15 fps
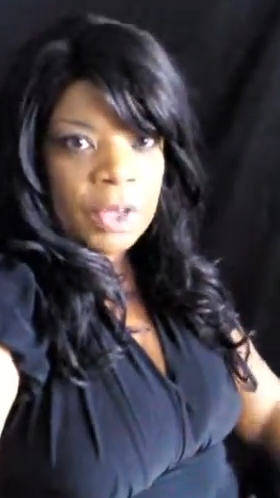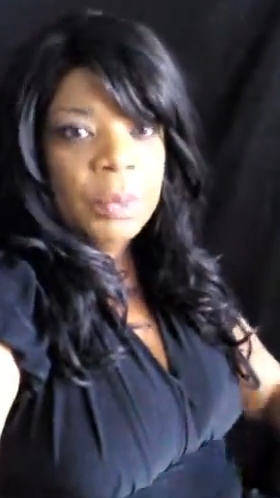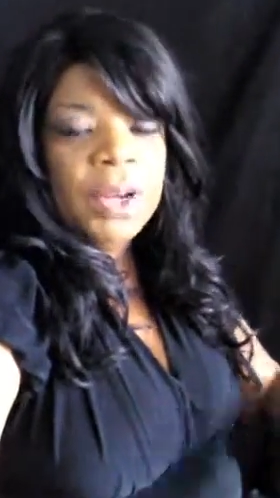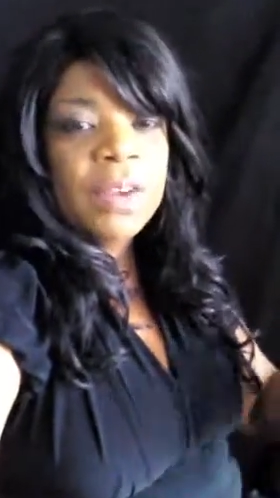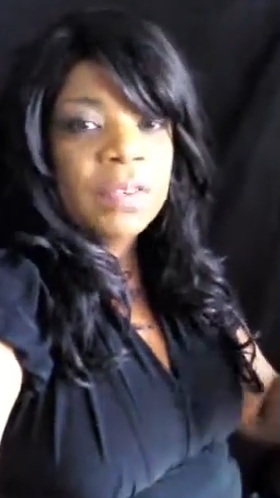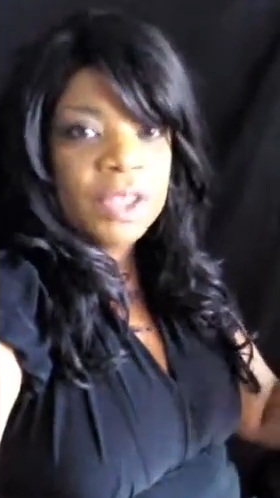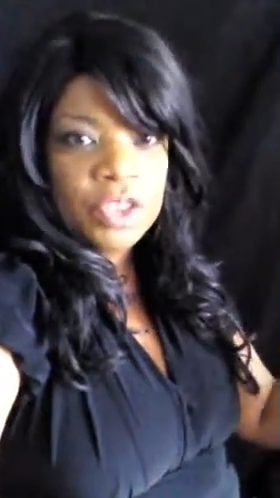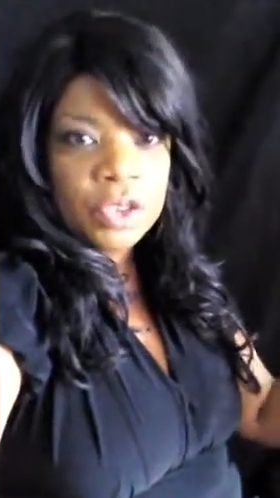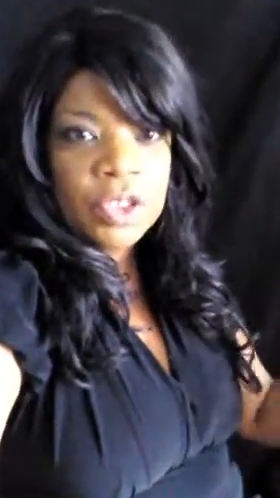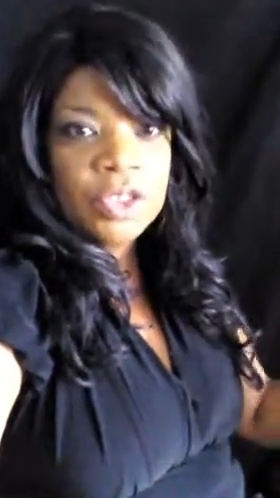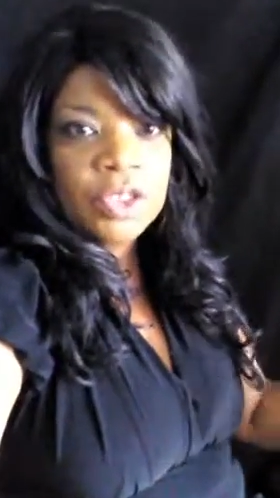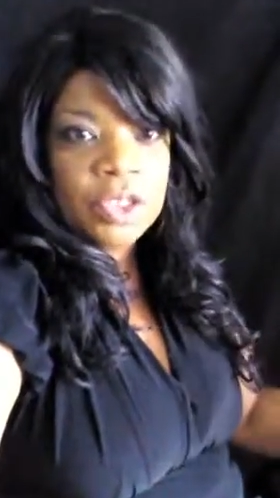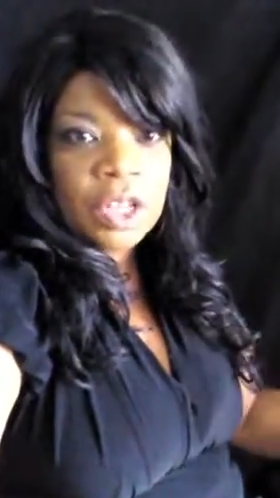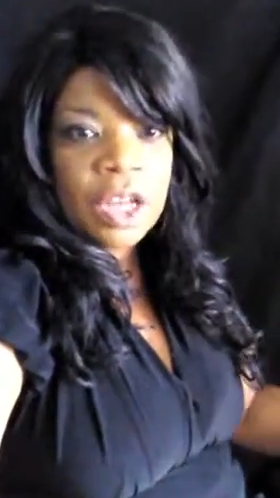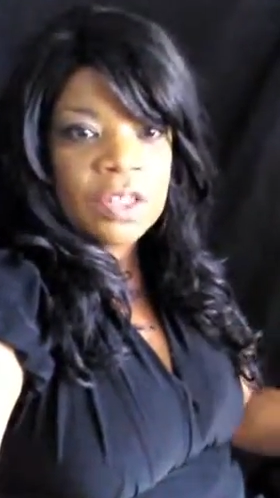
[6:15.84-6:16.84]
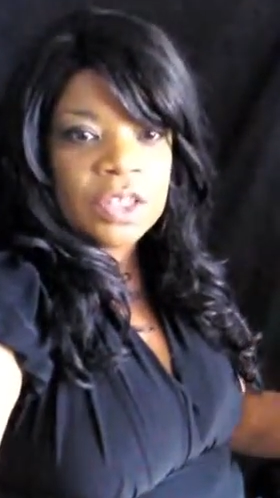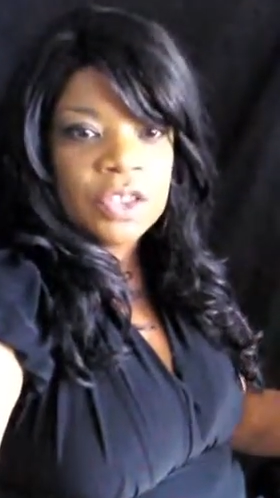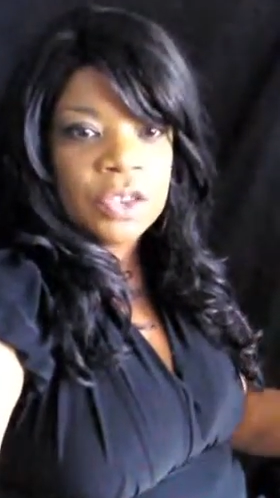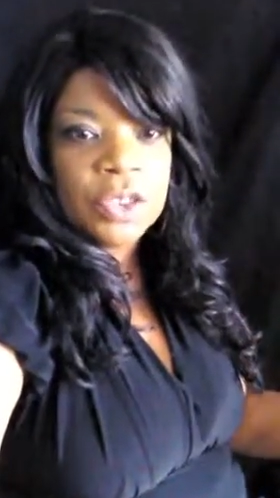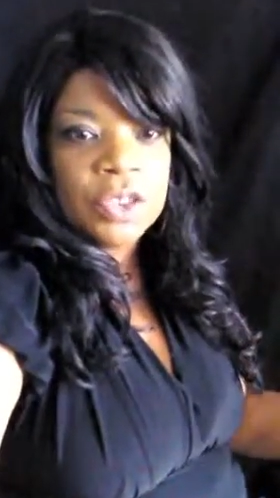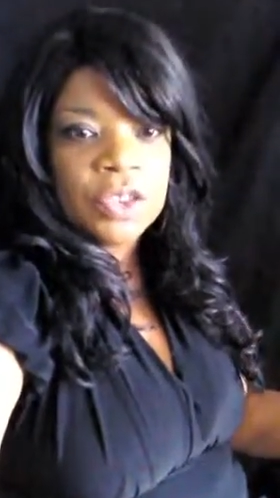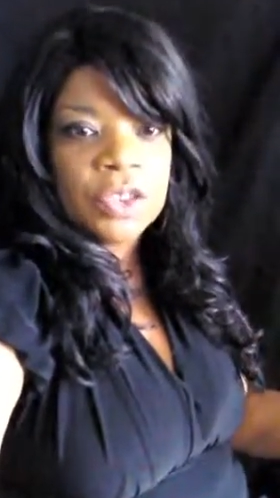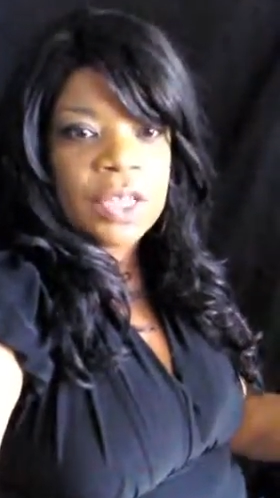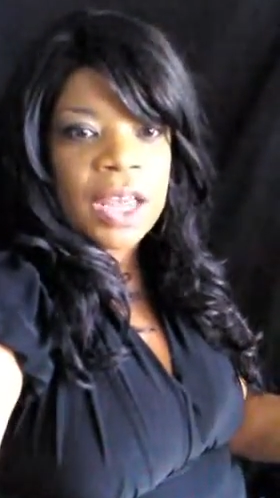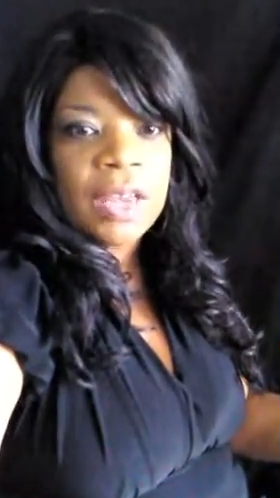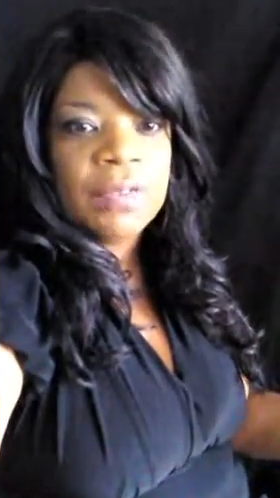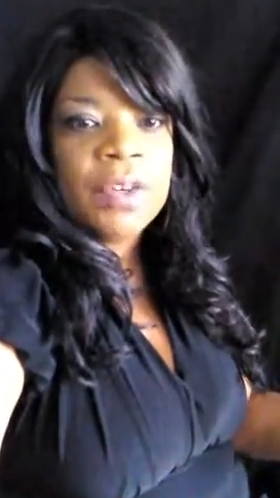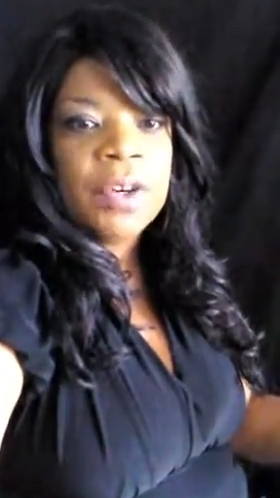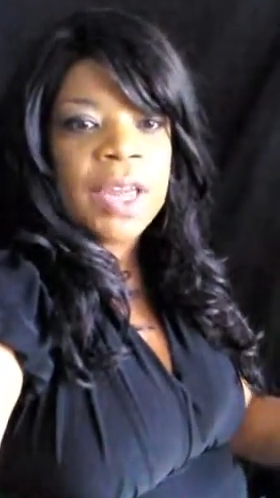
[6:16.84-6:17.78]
Whatever controls your thoughts controls your life.